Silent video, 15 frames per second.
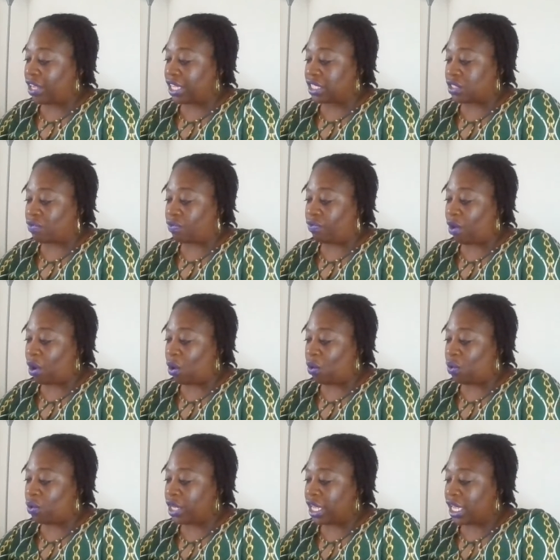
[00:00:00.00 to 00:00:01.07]
its
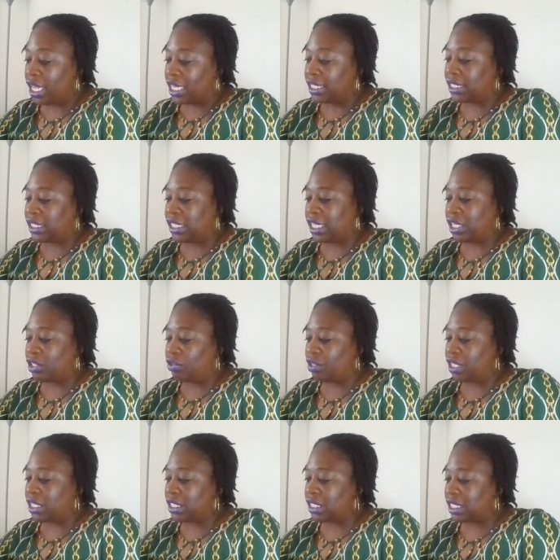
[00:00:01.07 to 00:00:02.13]
vogue
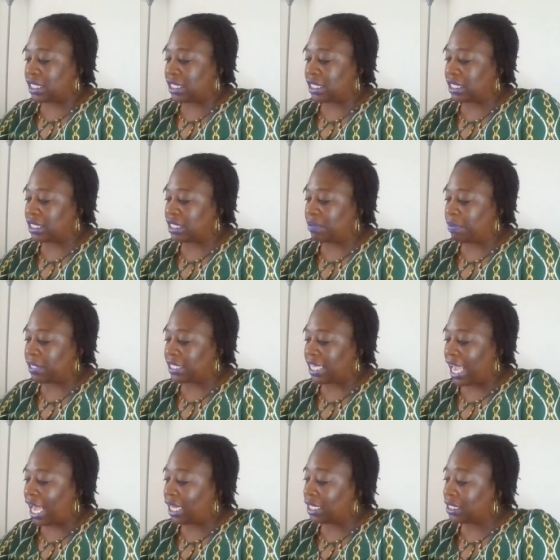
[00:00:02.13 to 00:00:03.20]
tenderness,
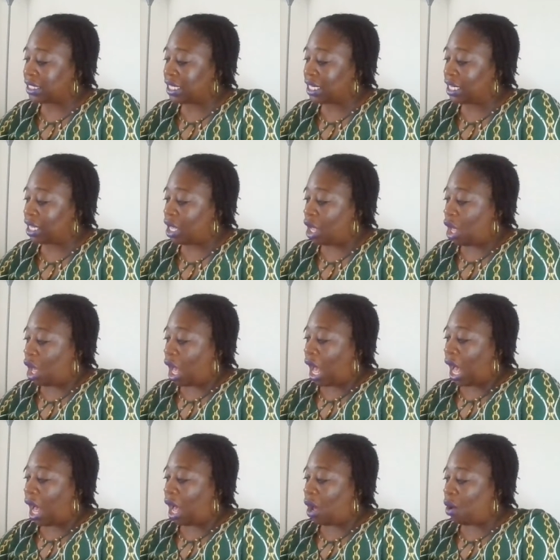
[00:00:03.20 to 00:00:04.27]
sentimentality,
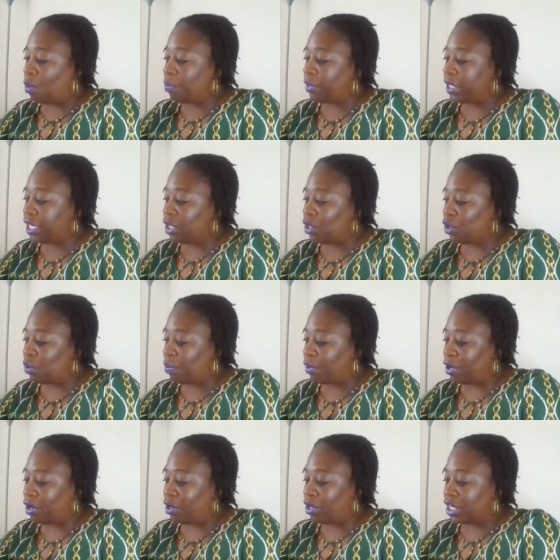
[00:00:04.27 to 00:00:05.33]
homely
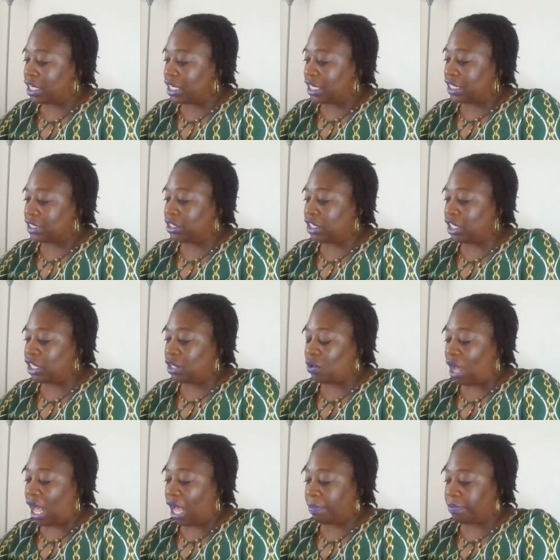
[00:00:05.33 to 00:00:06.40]
humor, genial
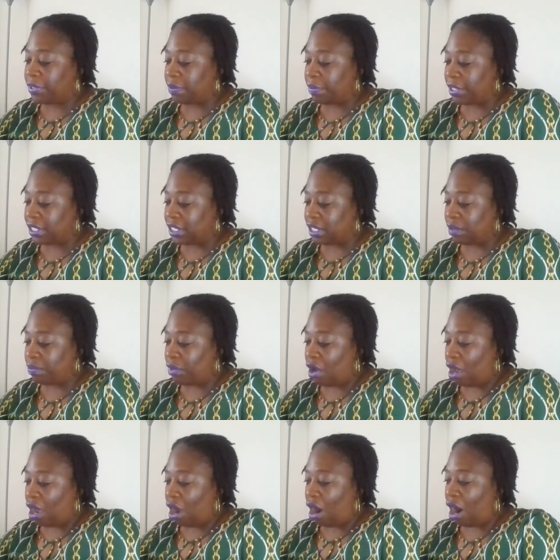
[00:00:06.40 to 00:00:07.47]
optimism
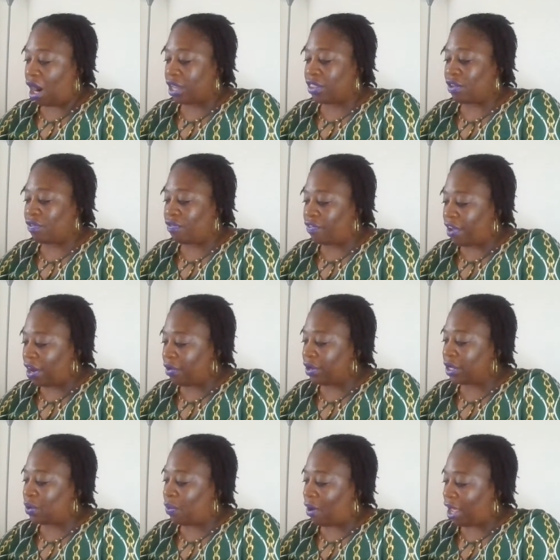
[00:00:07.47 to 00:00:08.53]
are the
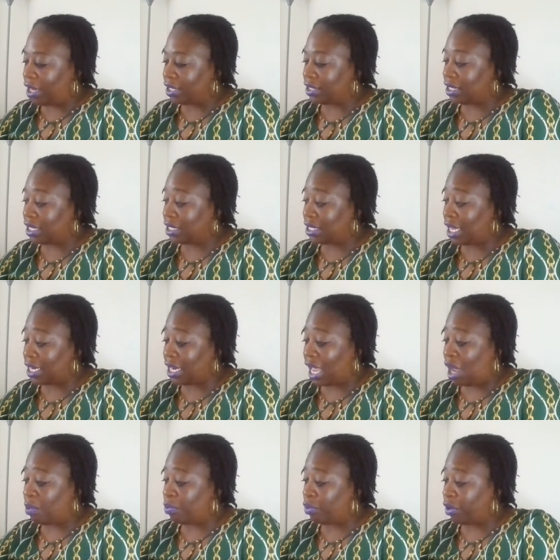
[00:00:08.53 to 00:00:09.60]
very qualities that
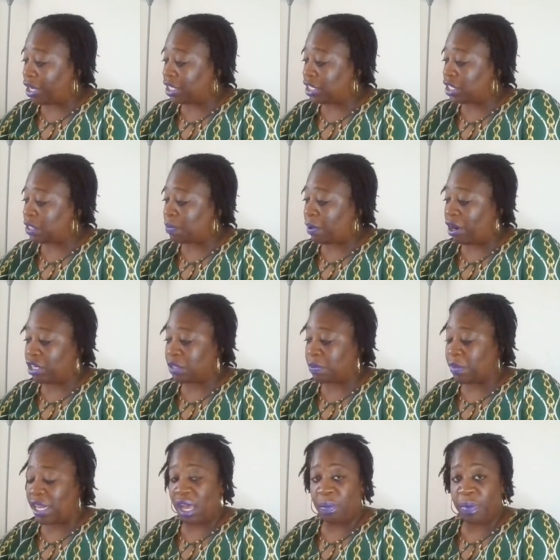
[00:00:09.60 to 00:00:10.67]
now bring
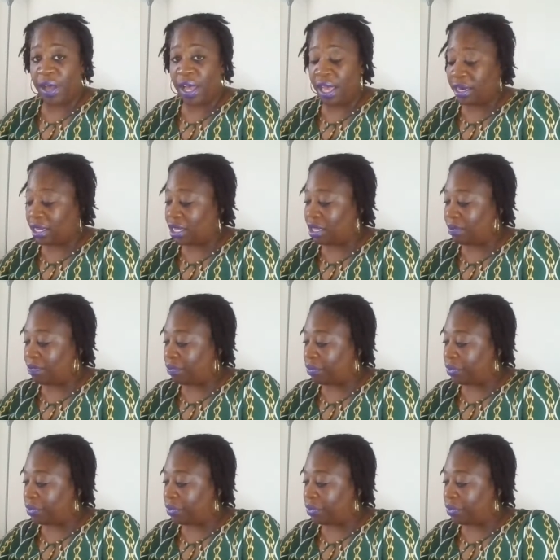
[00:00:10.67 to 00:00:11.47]
disparagement upon it.